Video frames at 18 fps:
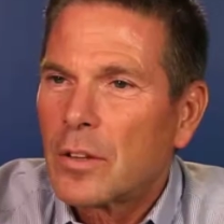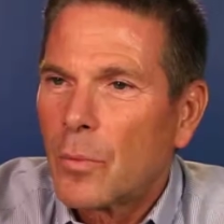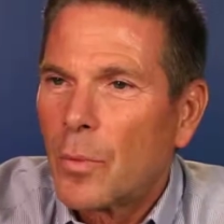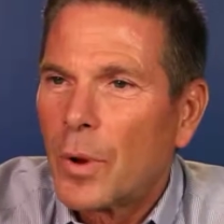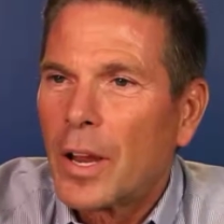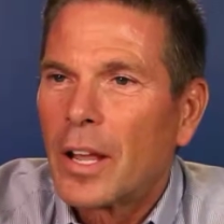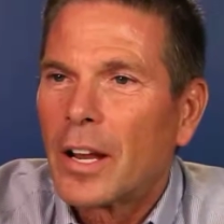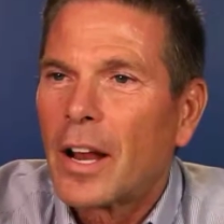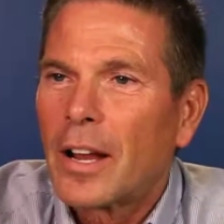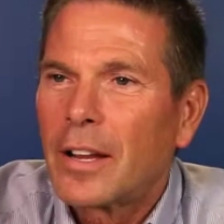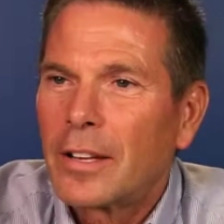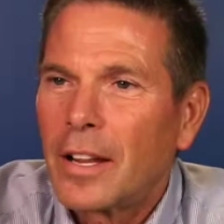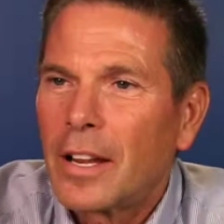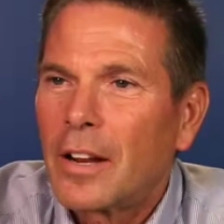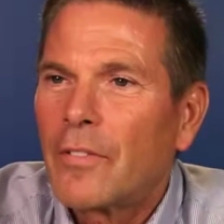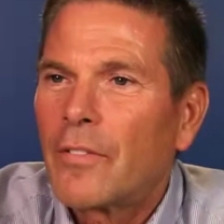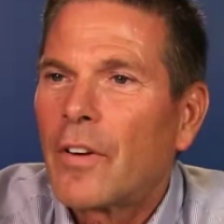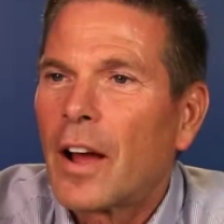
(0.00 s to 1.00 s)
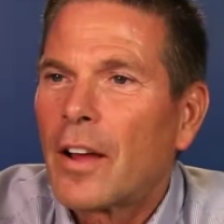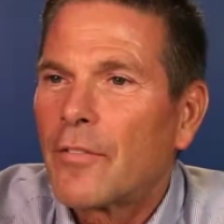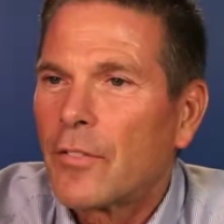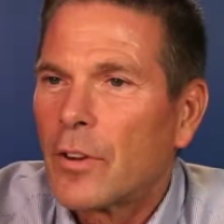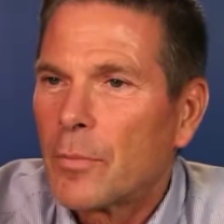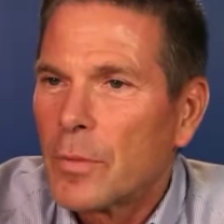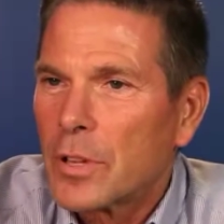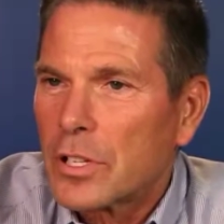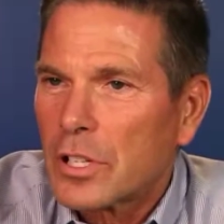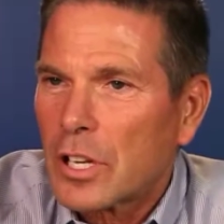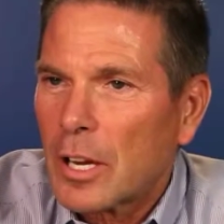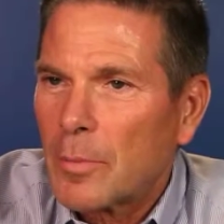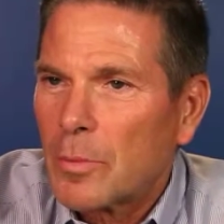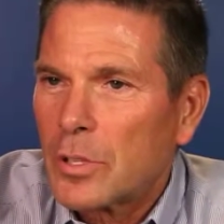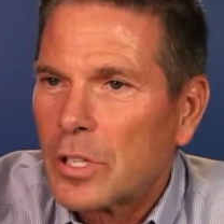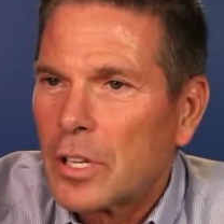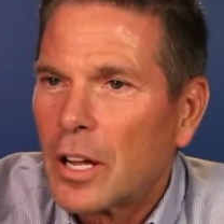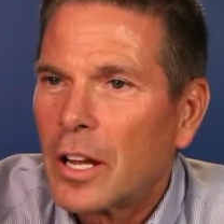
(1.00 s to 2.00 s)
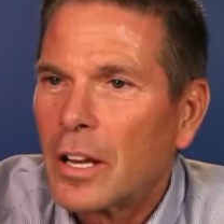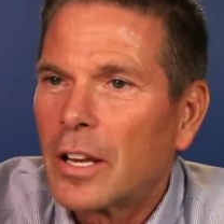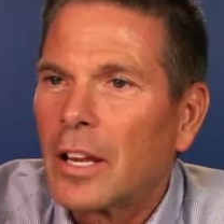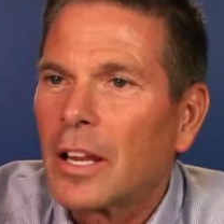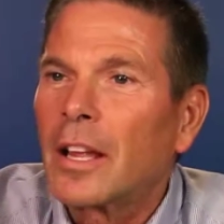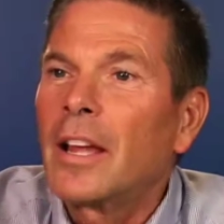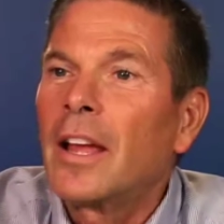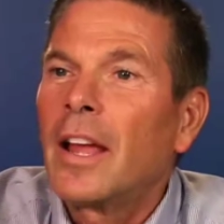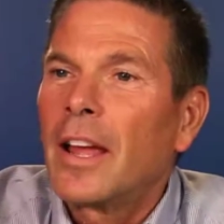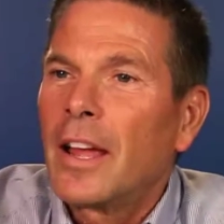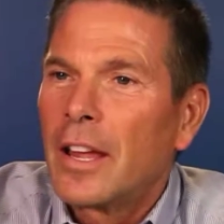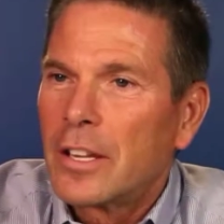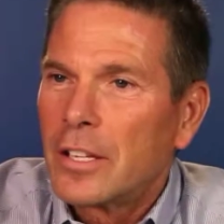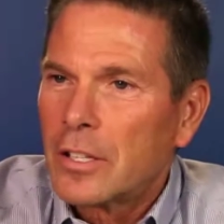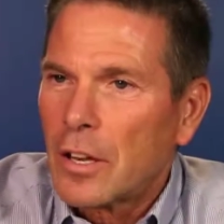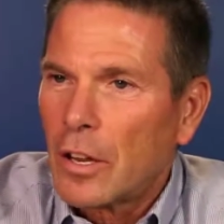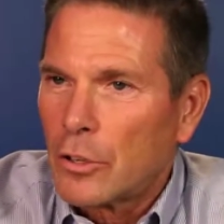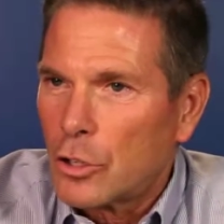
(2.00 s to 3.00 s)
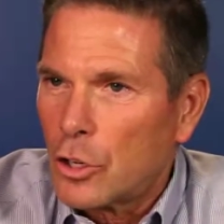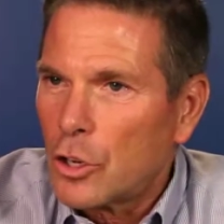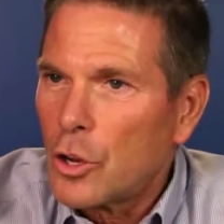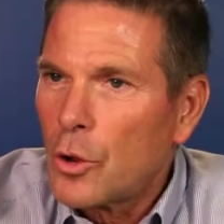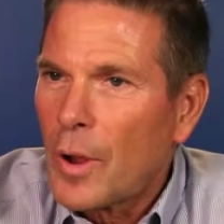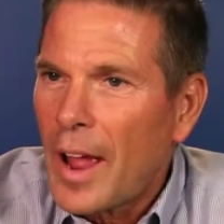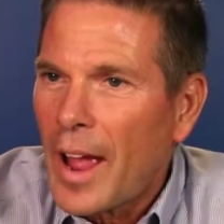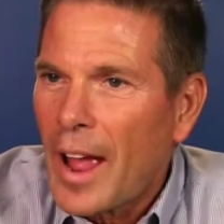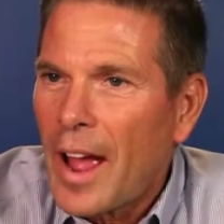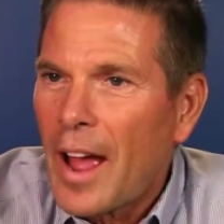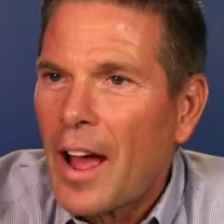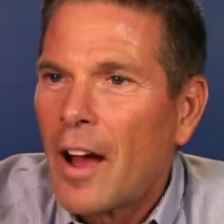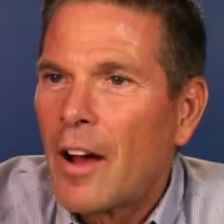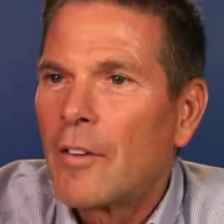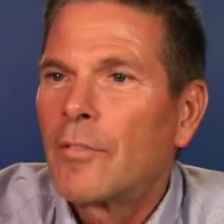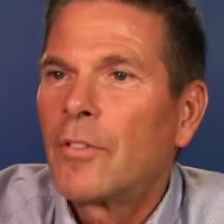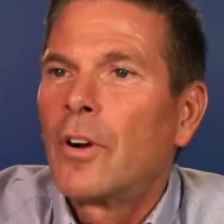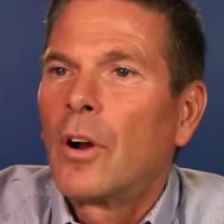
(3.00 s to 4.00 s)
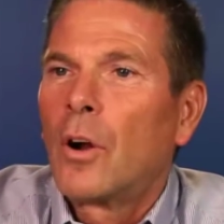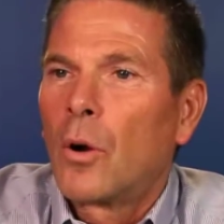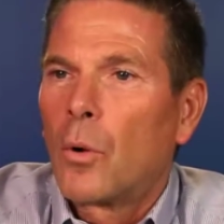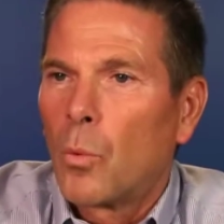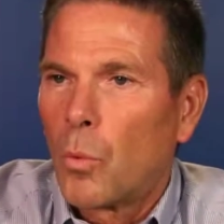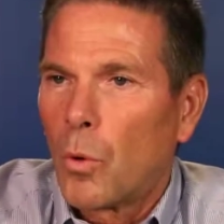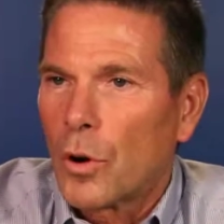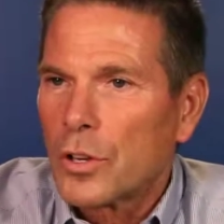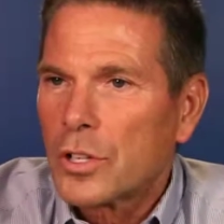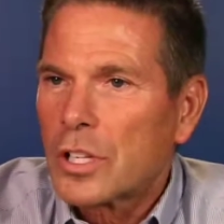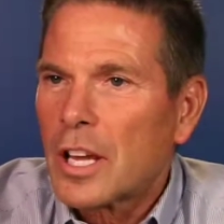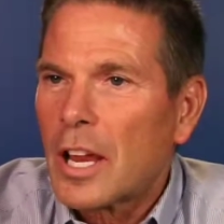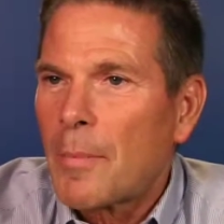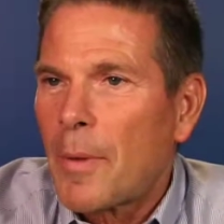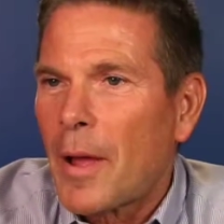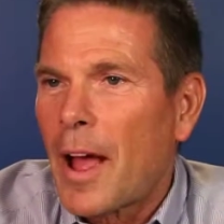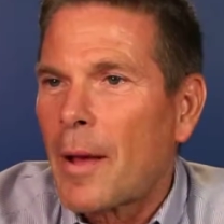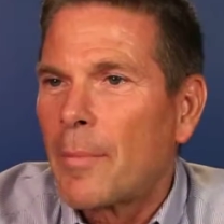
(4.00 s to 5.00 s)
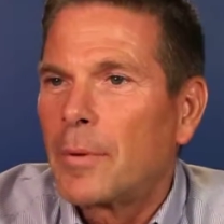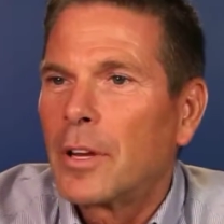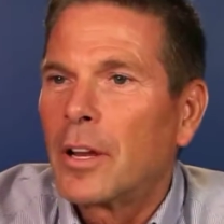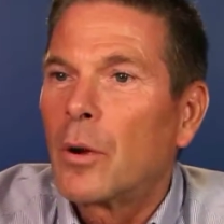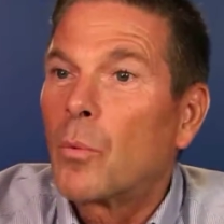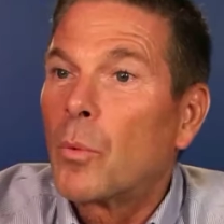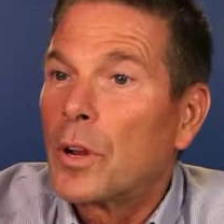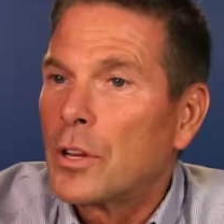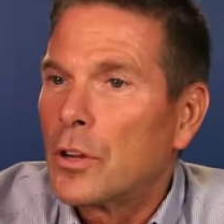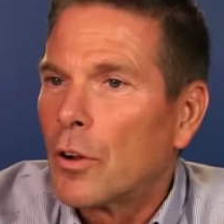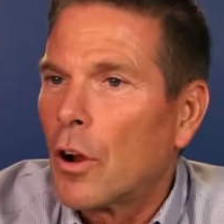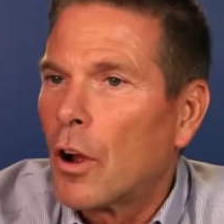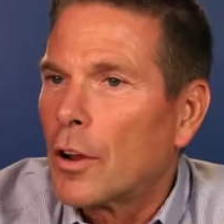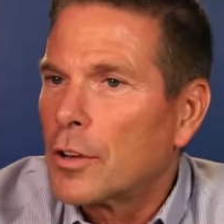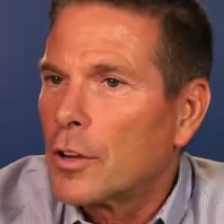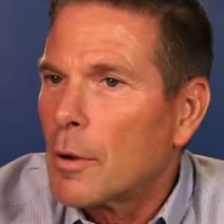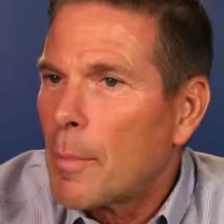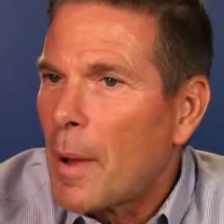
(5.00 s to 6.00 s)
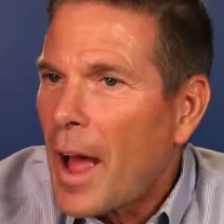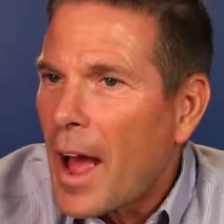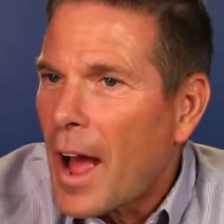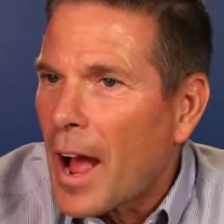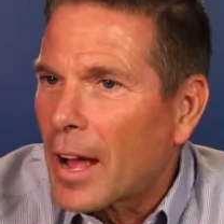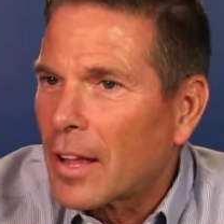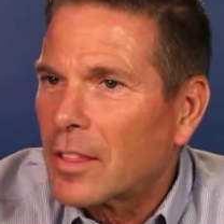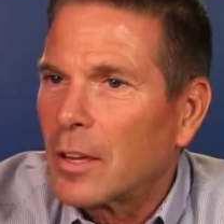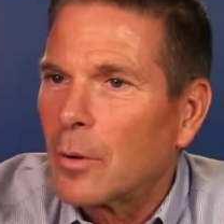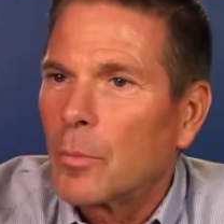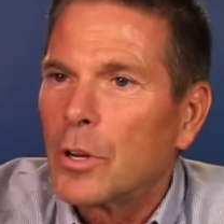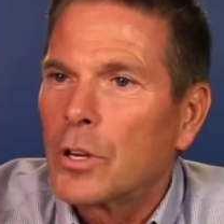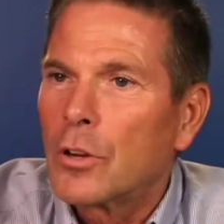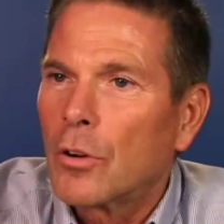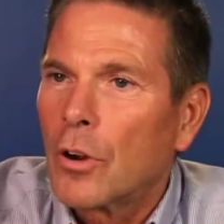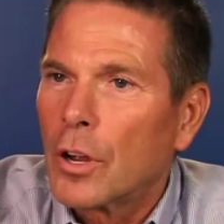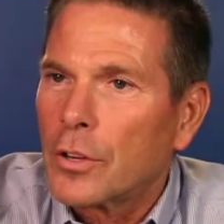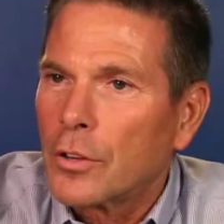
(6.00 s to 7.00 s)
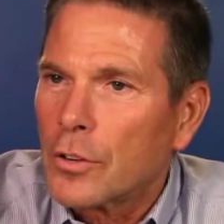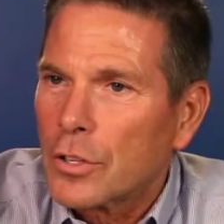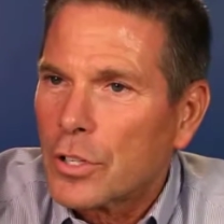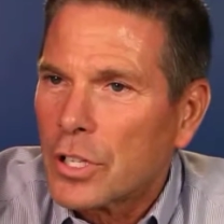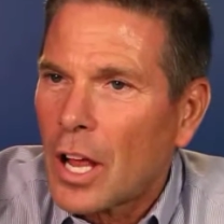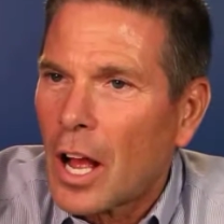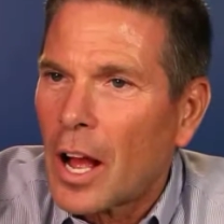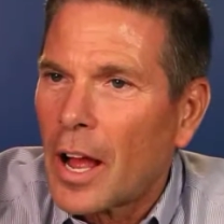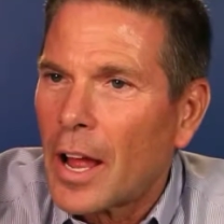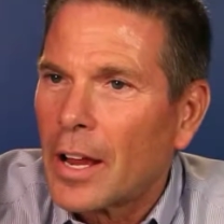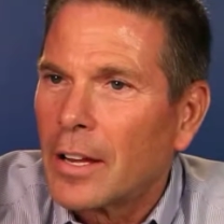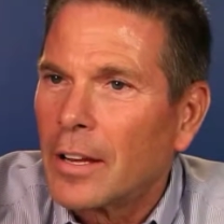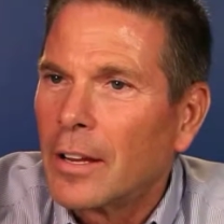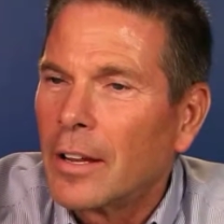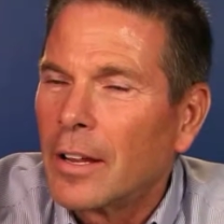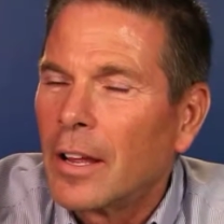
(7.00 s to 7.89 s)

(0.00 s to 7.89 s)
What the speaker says: that we can identify from the sleep study, is that do you have worse sleep apnea when you're on your back than when you're on your side?